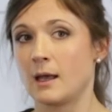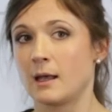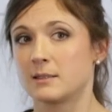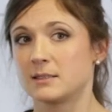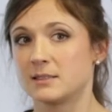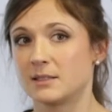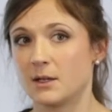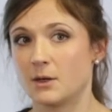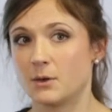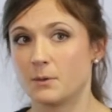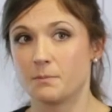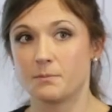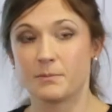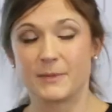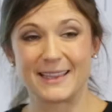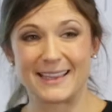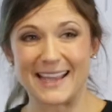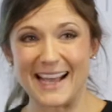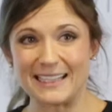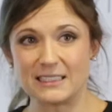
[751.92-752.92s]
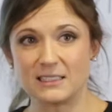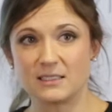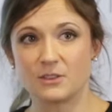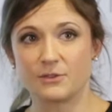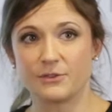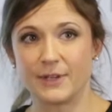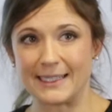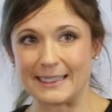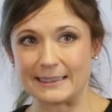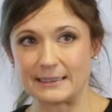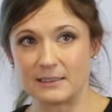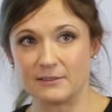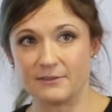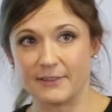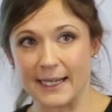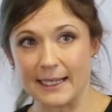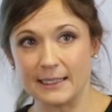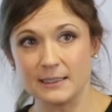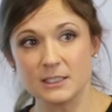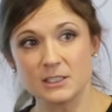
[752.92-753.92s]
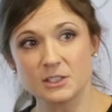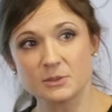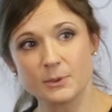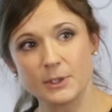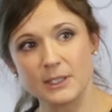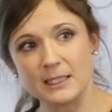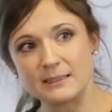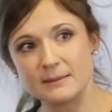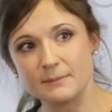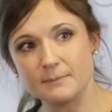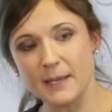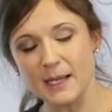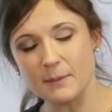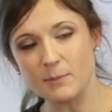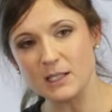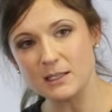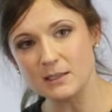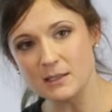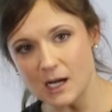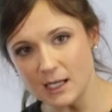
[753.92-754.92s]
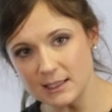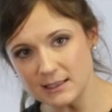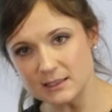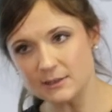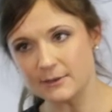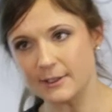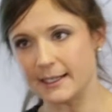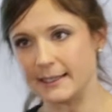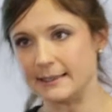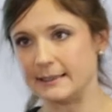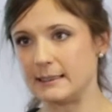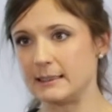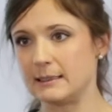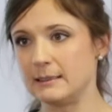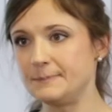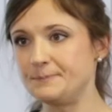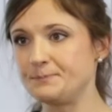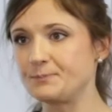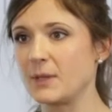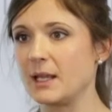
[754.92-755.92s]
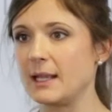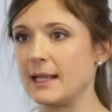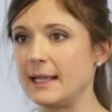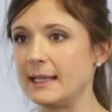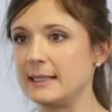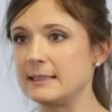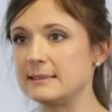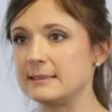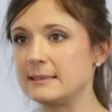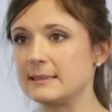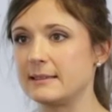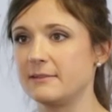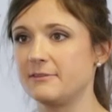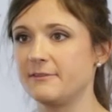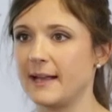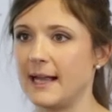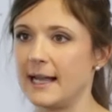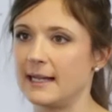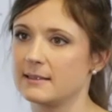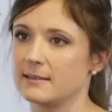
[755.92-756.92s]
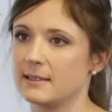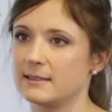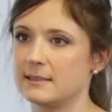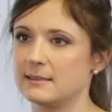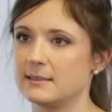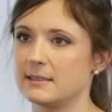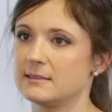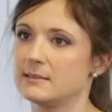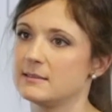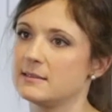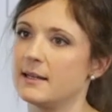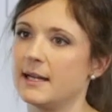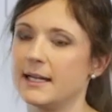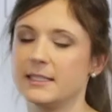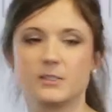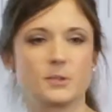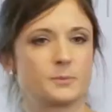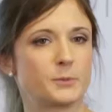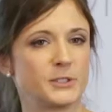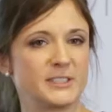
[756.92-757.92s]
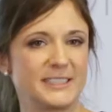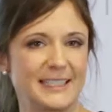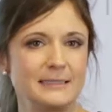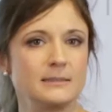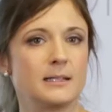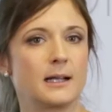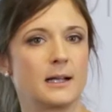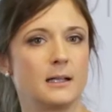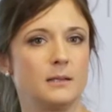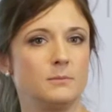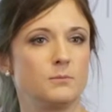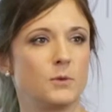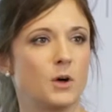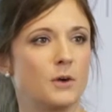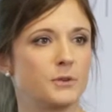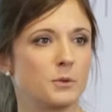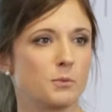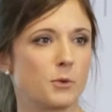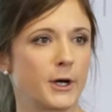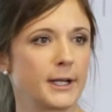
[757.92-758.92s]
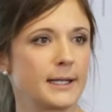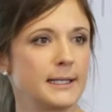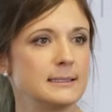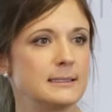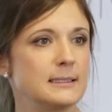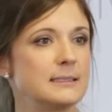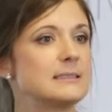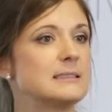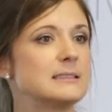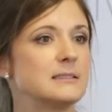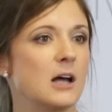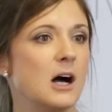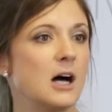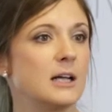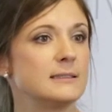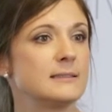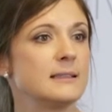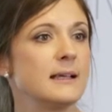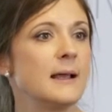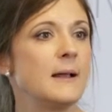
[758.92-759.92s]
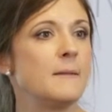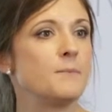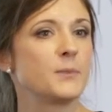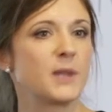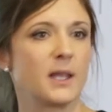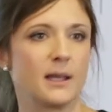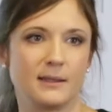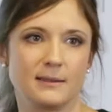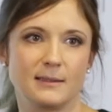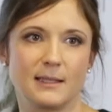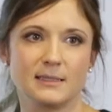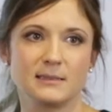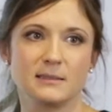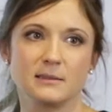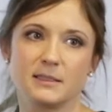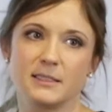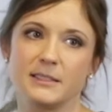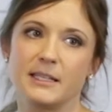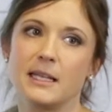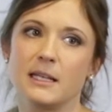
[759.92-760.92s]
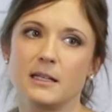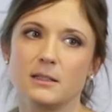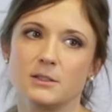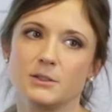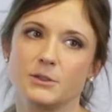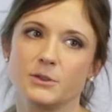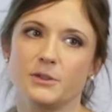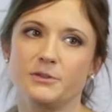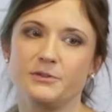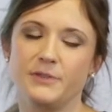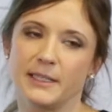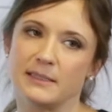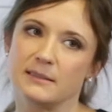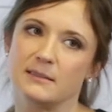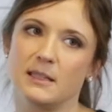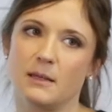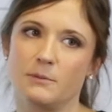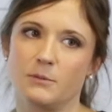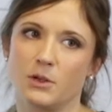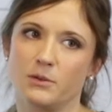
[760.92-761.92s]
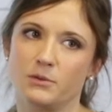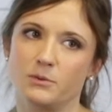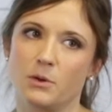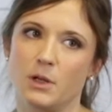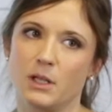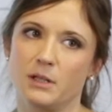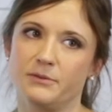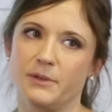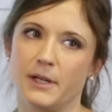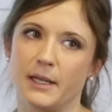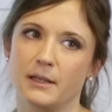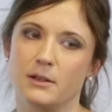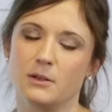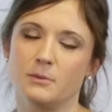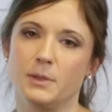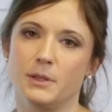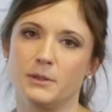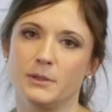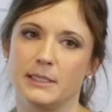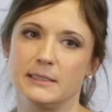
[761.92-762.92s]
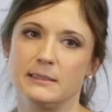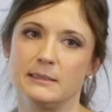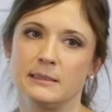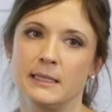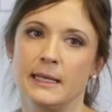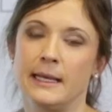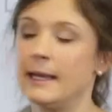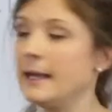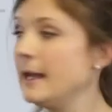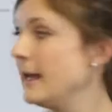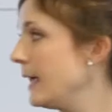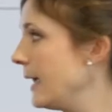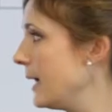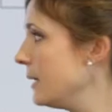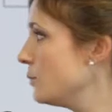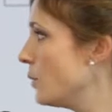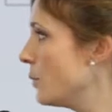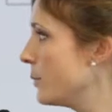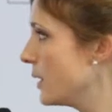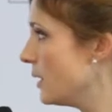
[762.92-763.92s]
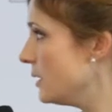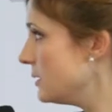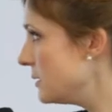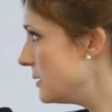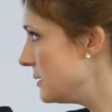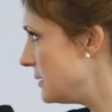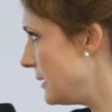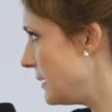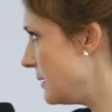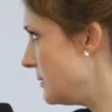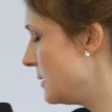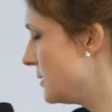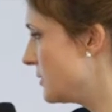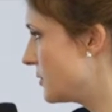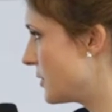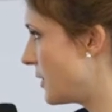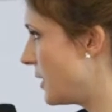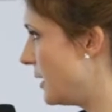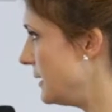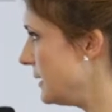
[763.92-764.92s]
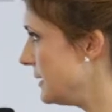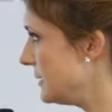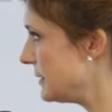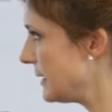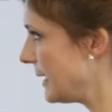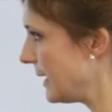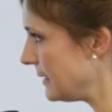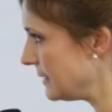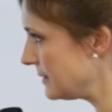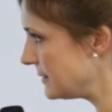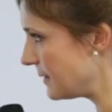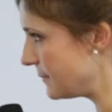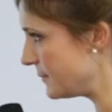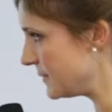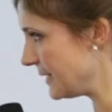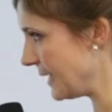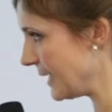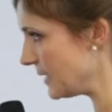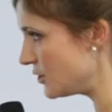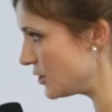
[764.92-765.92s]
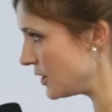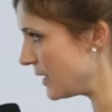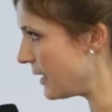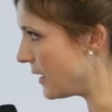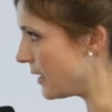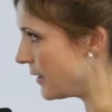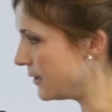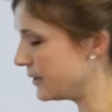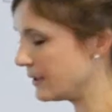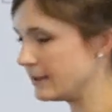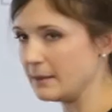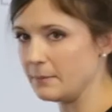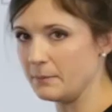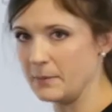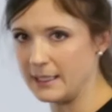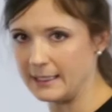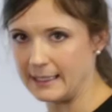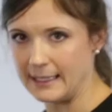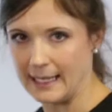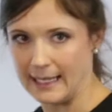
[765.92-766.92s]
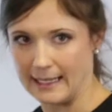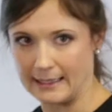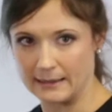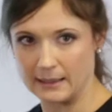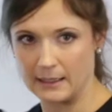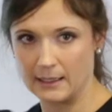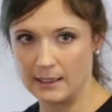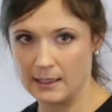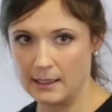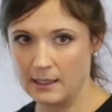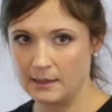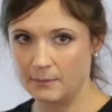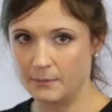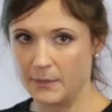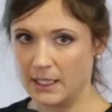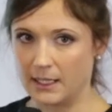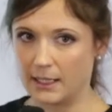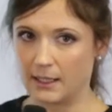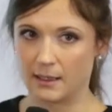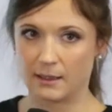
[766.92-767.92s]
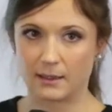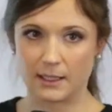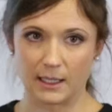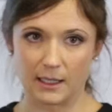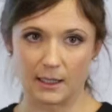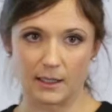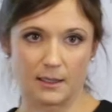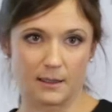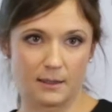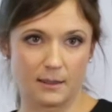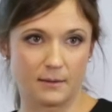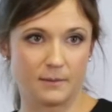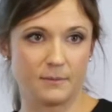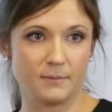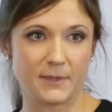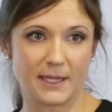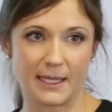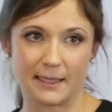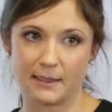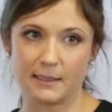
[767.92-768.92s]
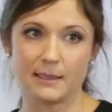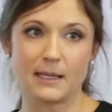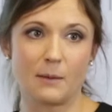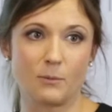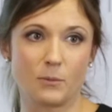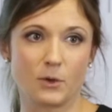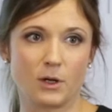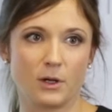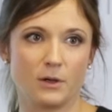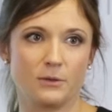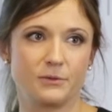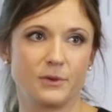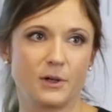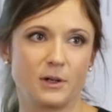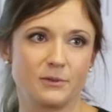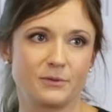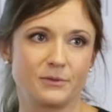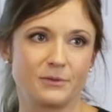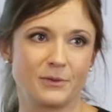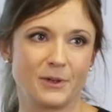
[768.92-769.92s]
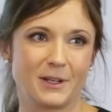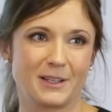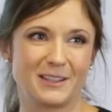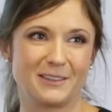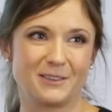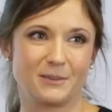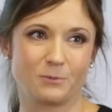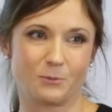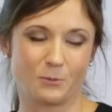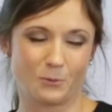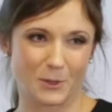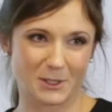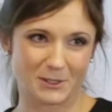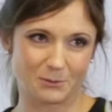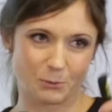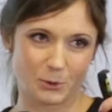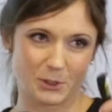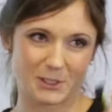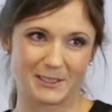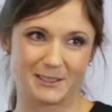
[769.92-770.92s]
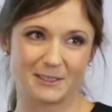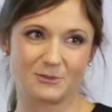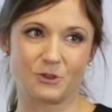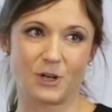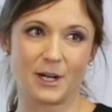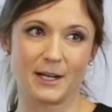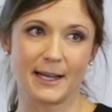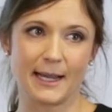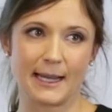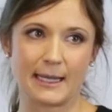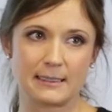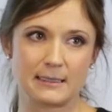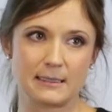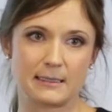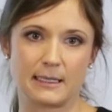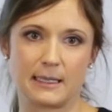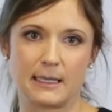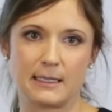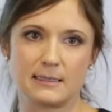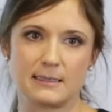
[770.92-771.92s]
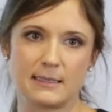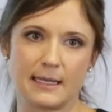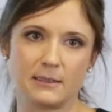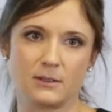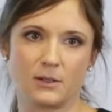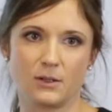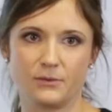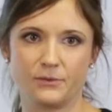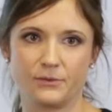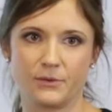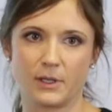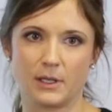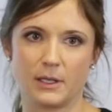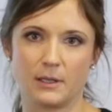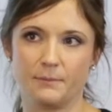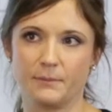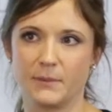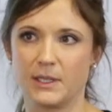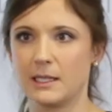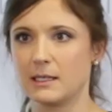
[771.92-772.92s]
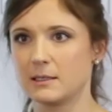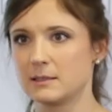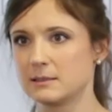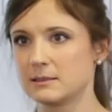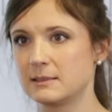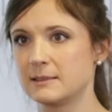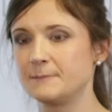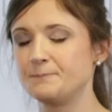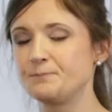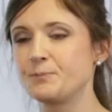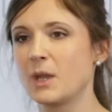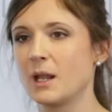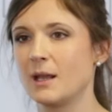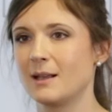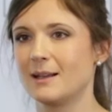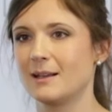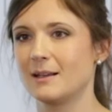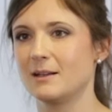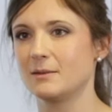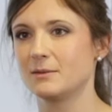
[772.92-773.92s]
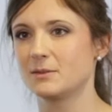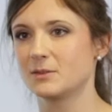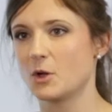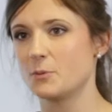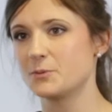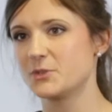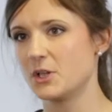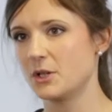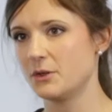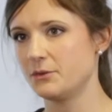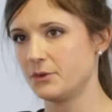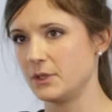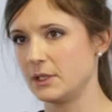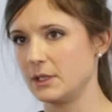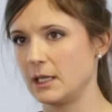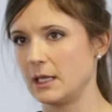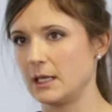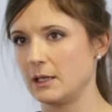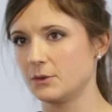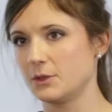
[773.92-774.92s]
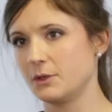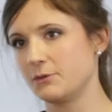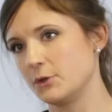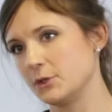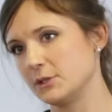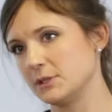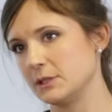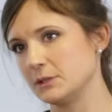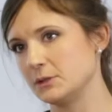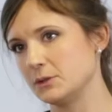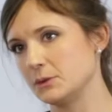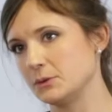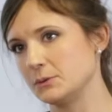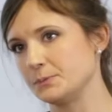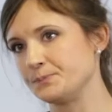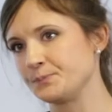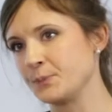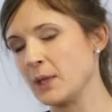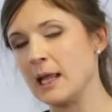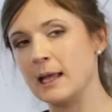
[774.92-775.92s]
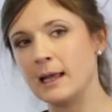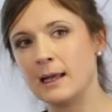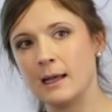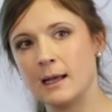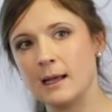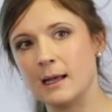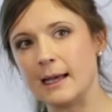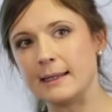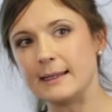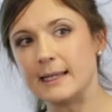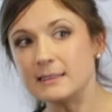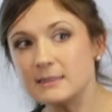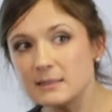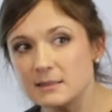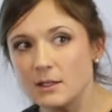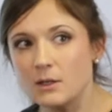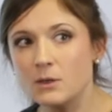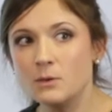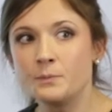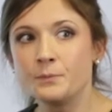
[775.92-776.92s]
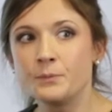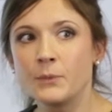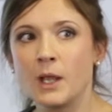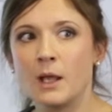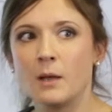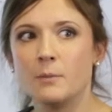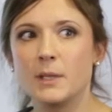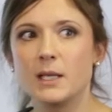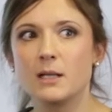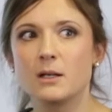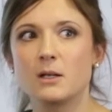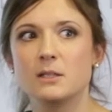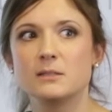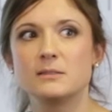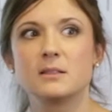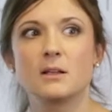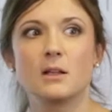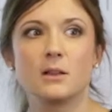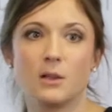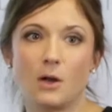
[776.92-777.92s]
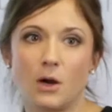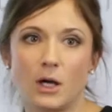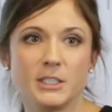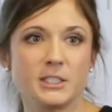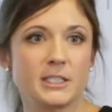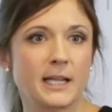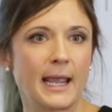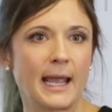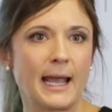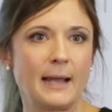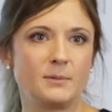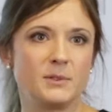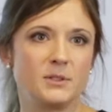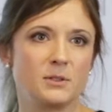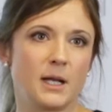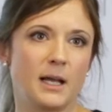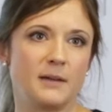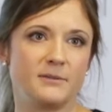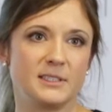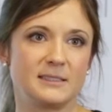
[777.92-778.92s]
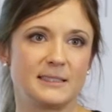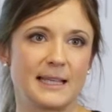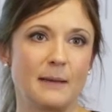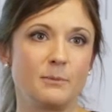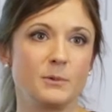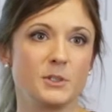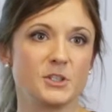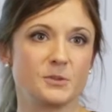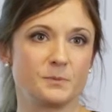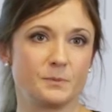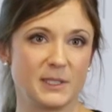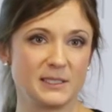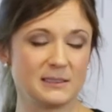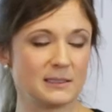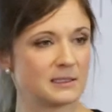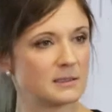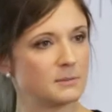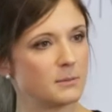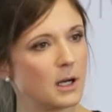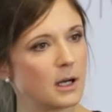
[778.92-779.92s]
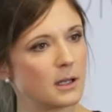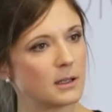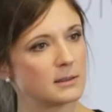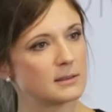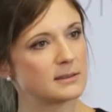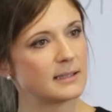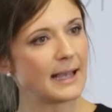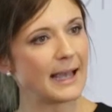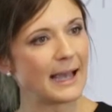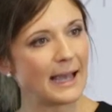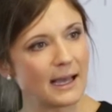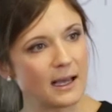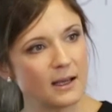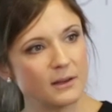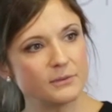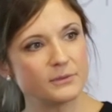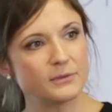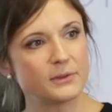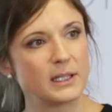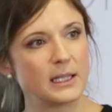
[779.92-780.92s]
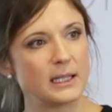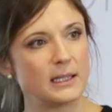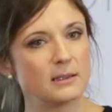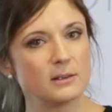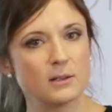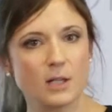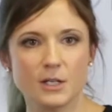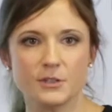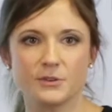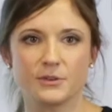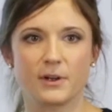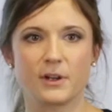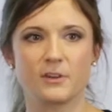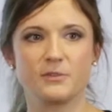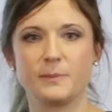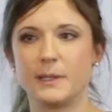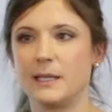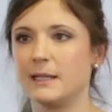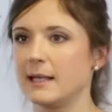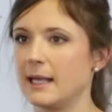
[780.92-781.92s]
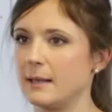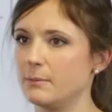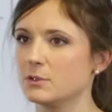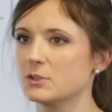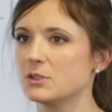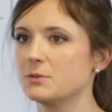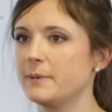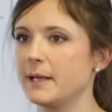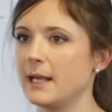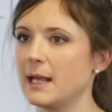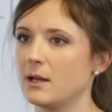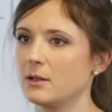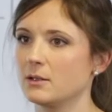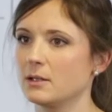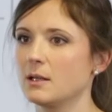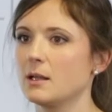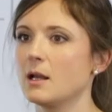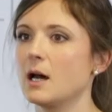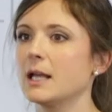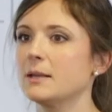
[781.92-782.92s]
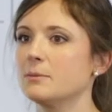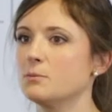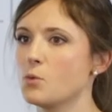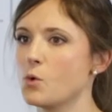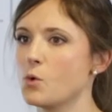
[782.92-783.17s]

So that's already an advantage. What is maybe not so ideal is the fact that it doesn't tie to a percentile of the market. It's not, doesn't yield you a fixed number of qualifying components. And what we also see on this chart is that it's substantially higher than the median, meaning that the number of what truncates the set of yield observed in the universe in two. And that's so because large caps who have established business models have the luxury of being able to pay out a lot